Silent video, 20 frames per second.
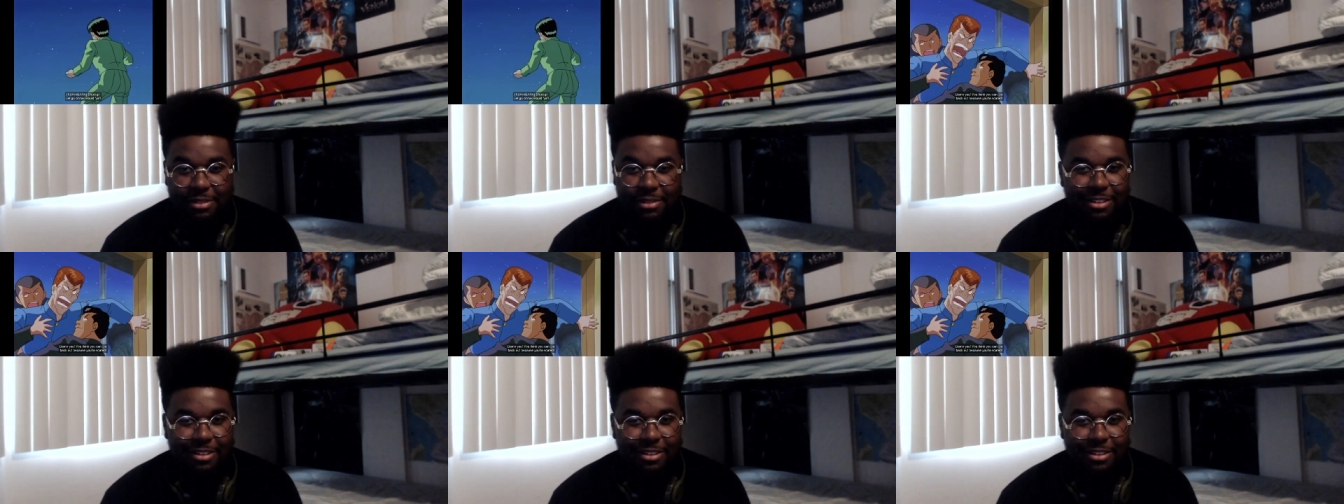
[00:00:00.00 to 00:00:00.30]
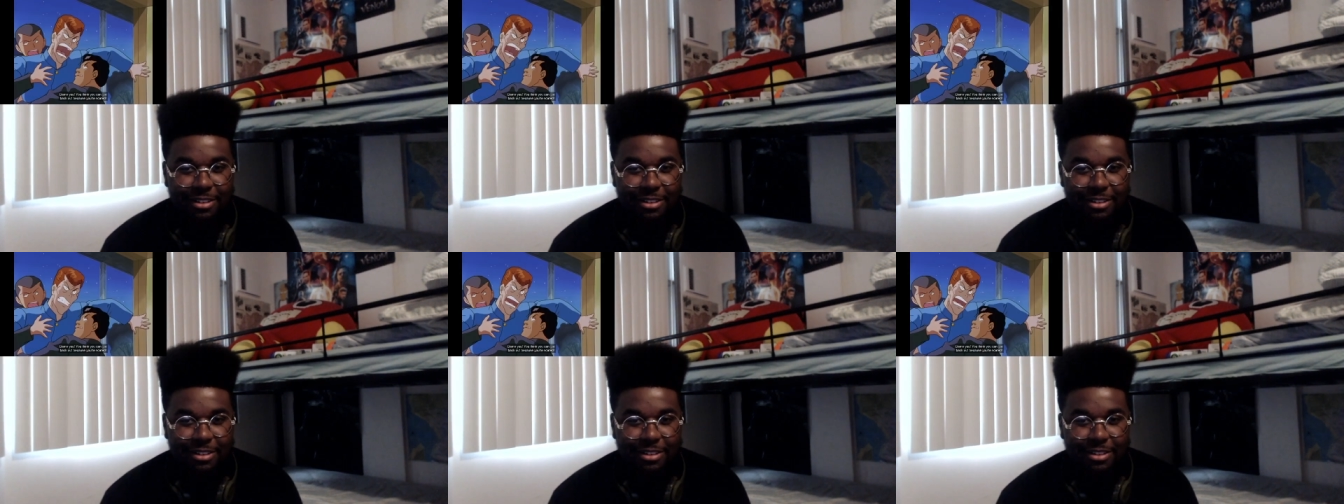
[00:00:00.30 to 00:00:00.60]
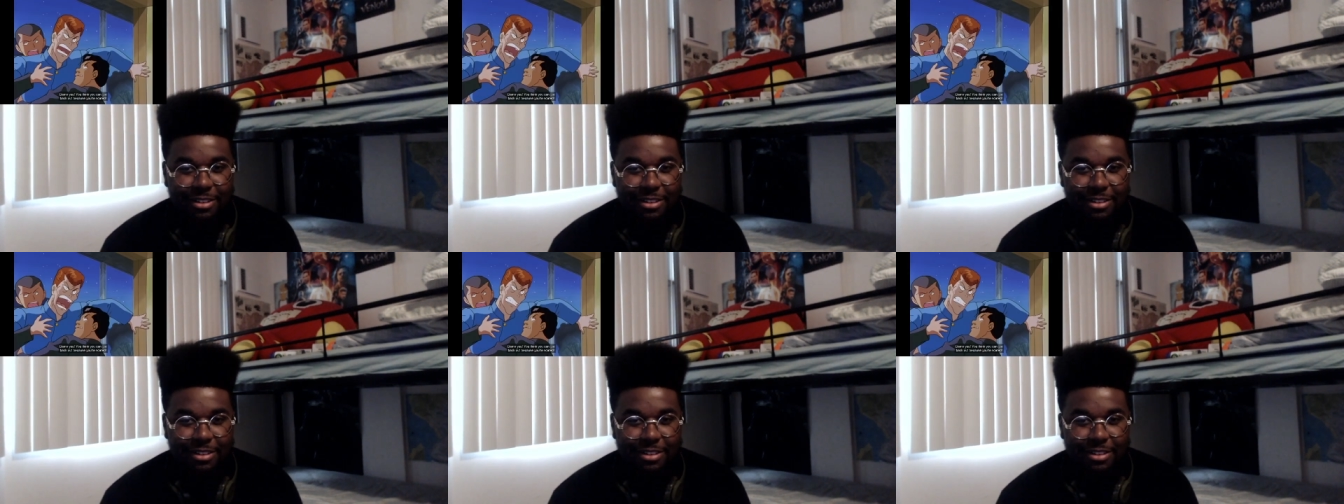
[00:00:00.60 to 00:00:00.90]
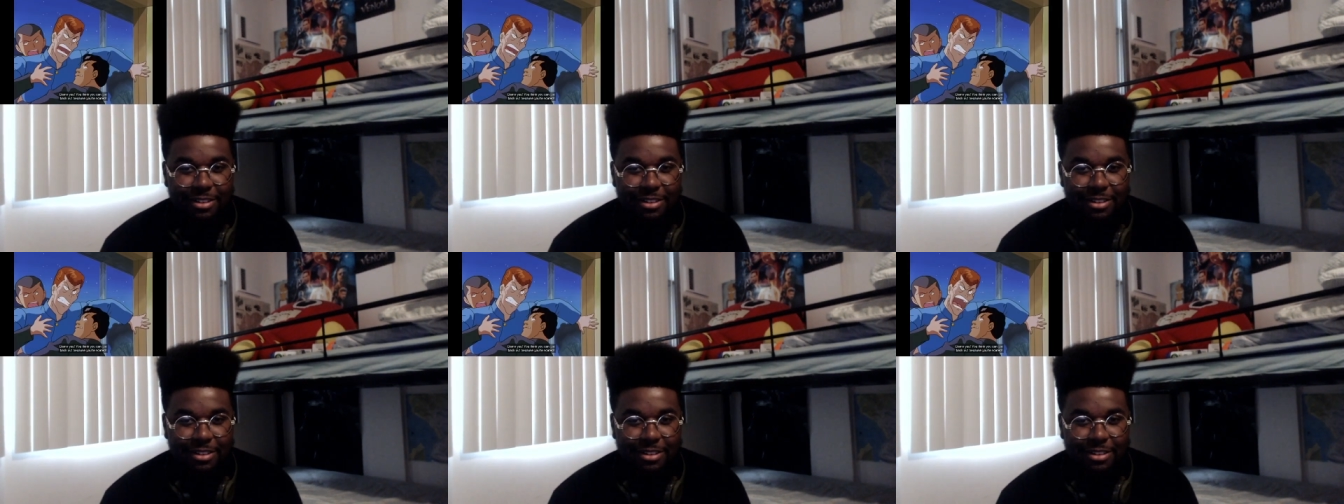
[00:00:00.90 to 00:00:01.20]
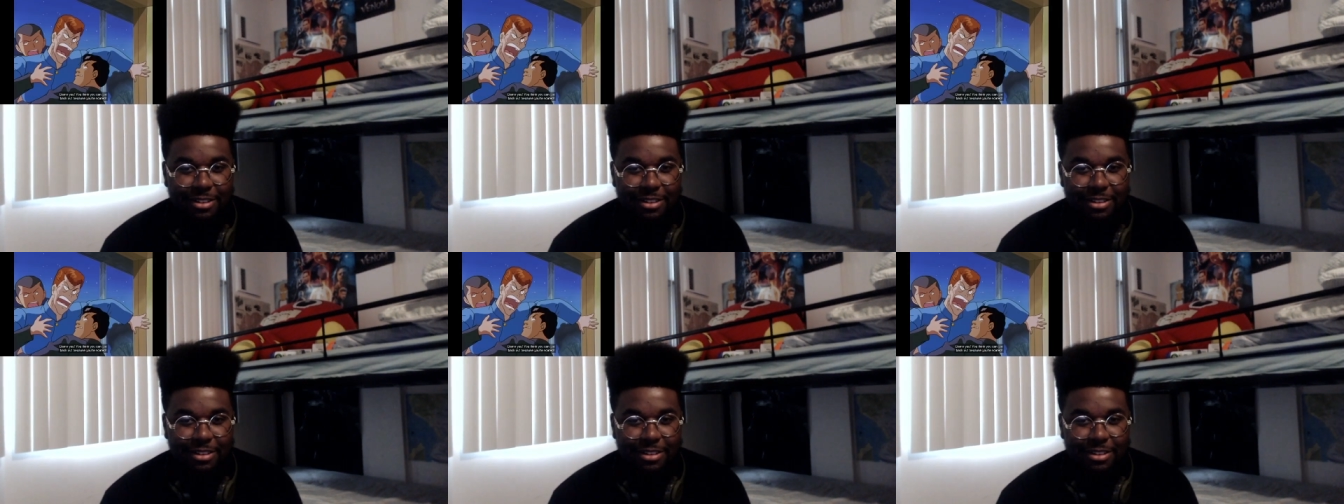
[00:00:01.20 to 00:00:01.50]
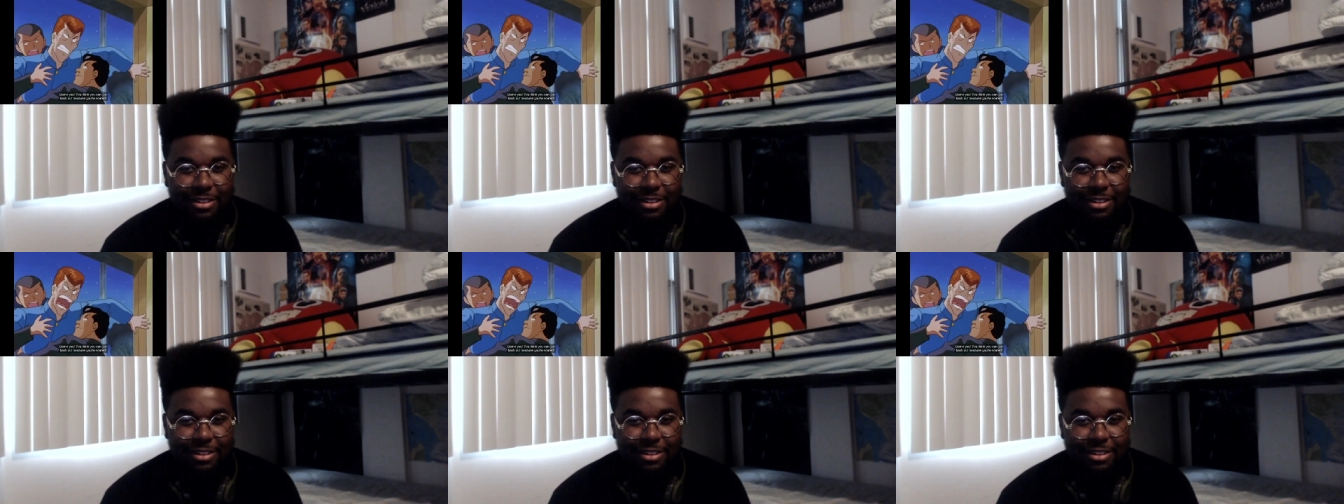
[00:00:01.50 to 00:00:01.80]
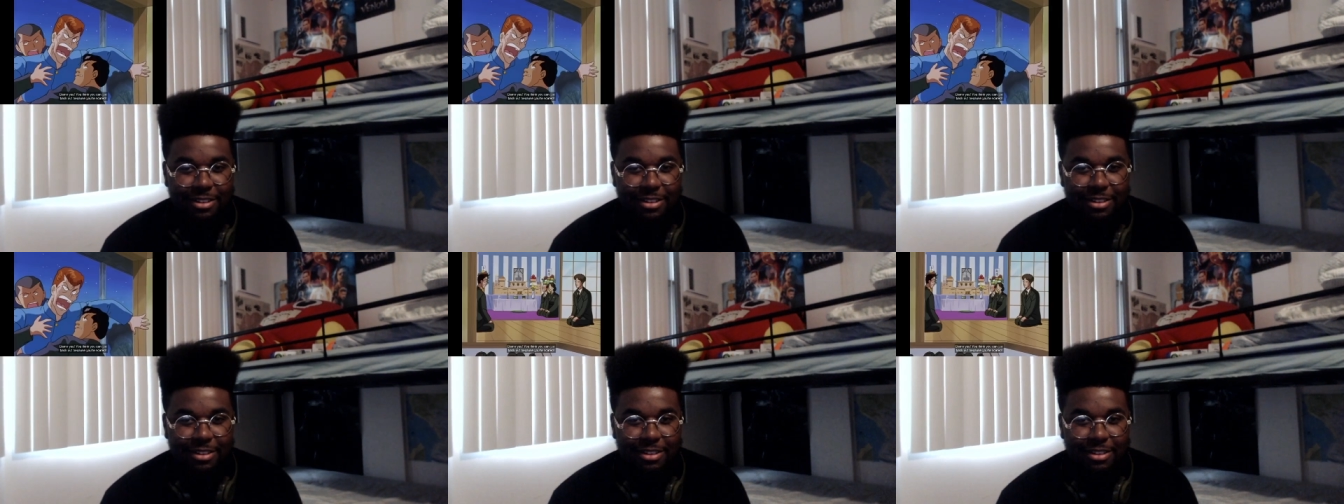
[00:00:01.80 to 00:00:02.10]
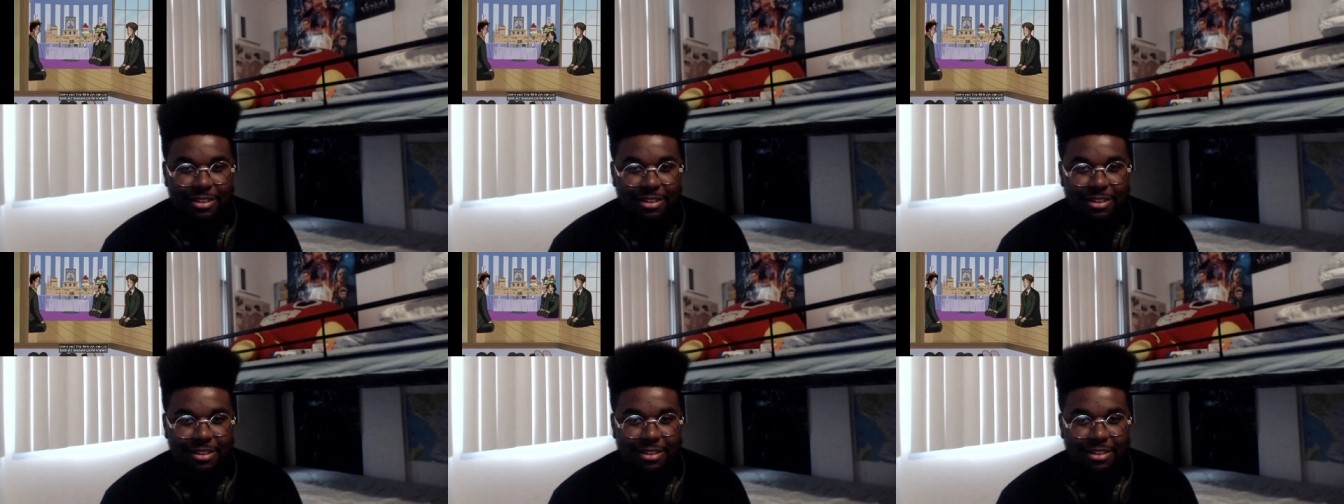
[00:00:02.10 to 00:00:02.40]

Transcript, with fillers: And you can just back out because you're scared.